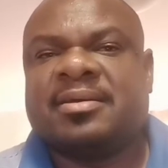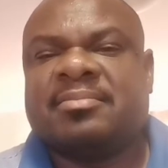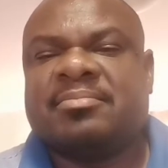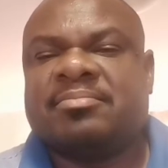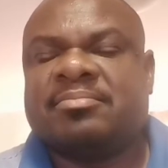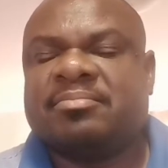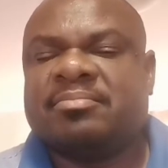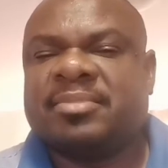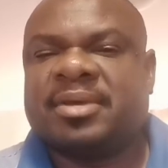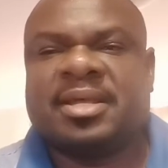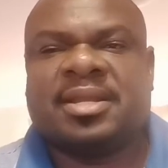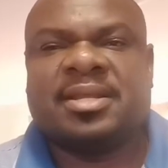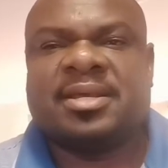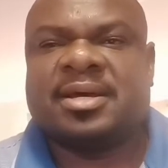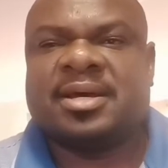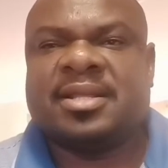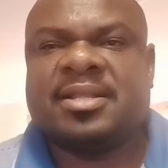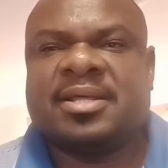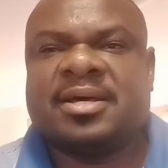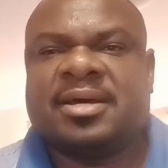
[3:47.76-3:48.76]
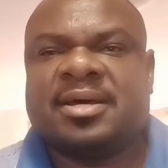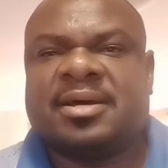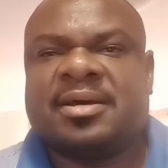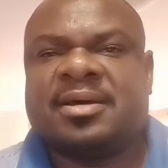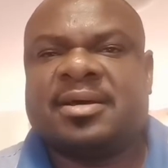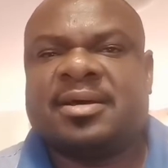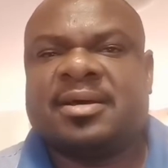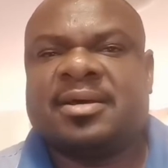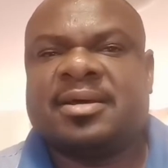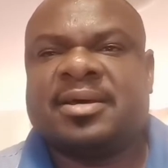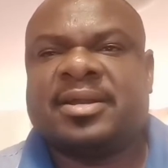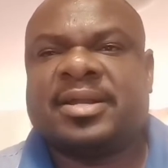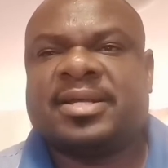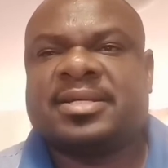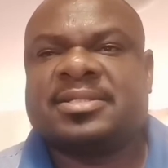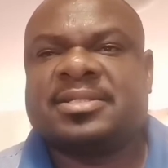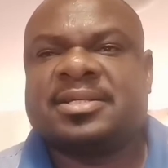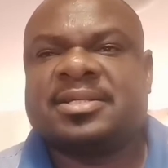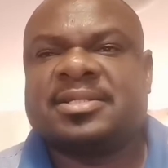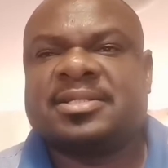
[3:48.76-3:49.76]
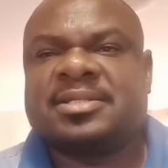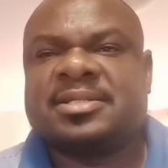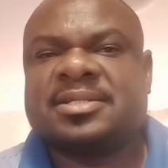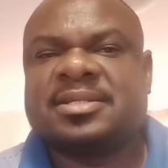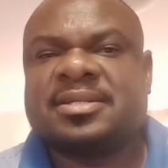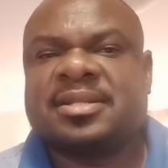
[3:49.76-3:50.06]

many other reasons